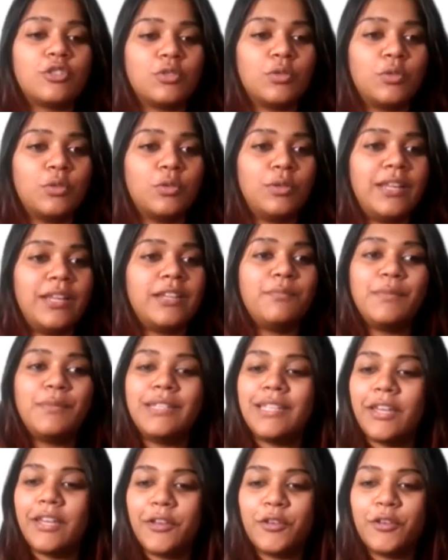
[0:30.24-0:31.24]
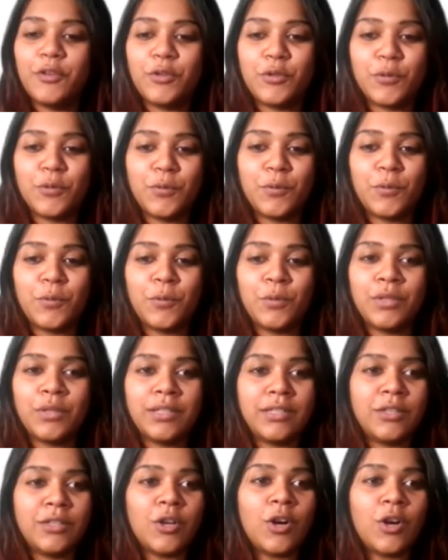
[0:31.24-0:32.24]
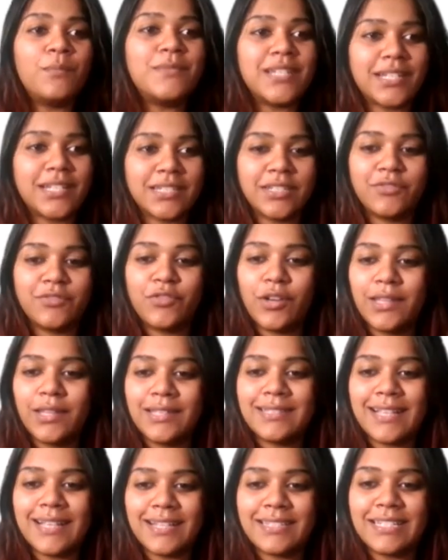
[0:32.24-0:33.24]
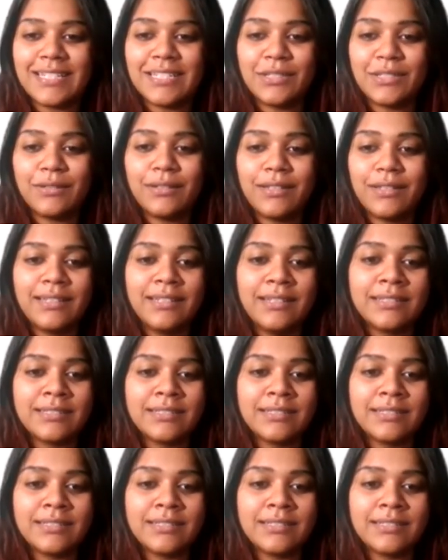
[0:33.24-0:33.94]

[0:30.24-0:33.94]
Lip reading: So let me take you to the objective for the section today.